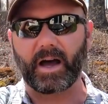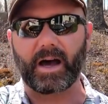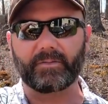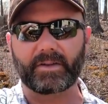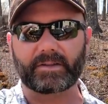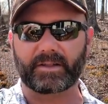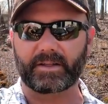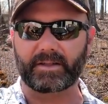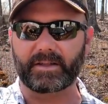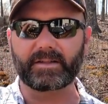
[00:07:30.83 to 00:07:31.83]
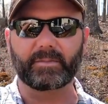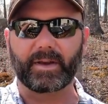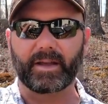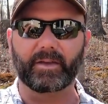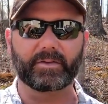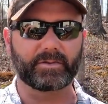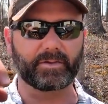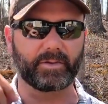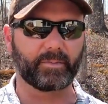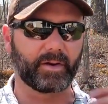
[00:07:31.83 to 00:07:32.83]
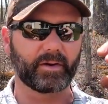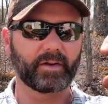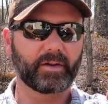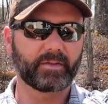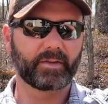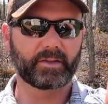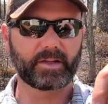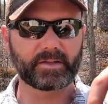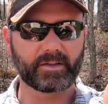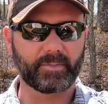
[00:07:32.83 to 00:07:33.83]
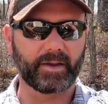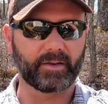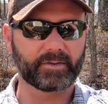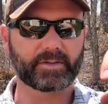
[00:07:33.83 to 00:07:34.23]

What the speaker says: Obviously these tomatoes are doing better than these tomatoes.